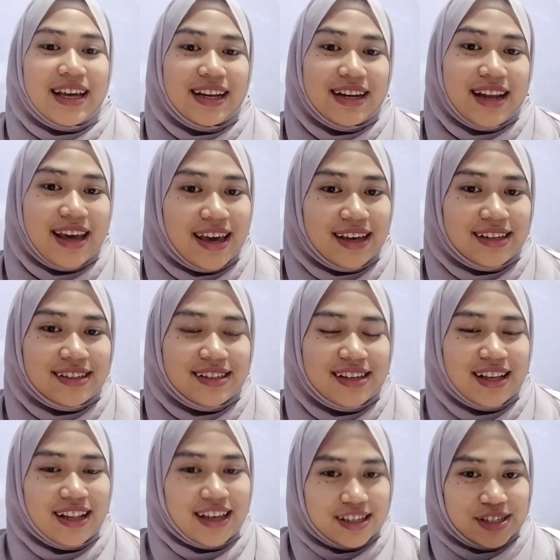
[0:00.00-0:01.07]
Next,
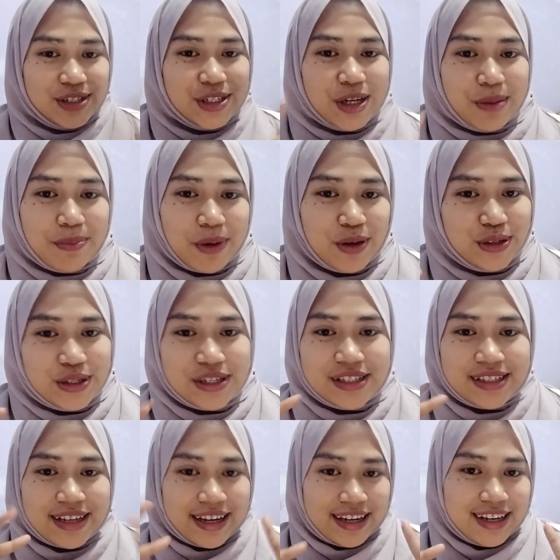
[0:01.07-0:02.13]
let's jump out to the
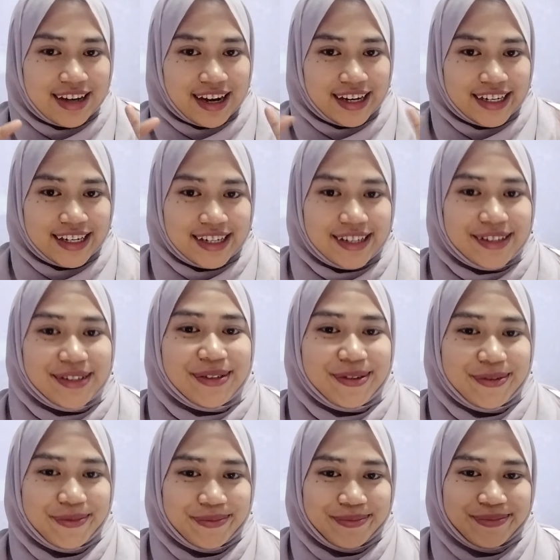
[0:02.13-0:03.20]
second guidance.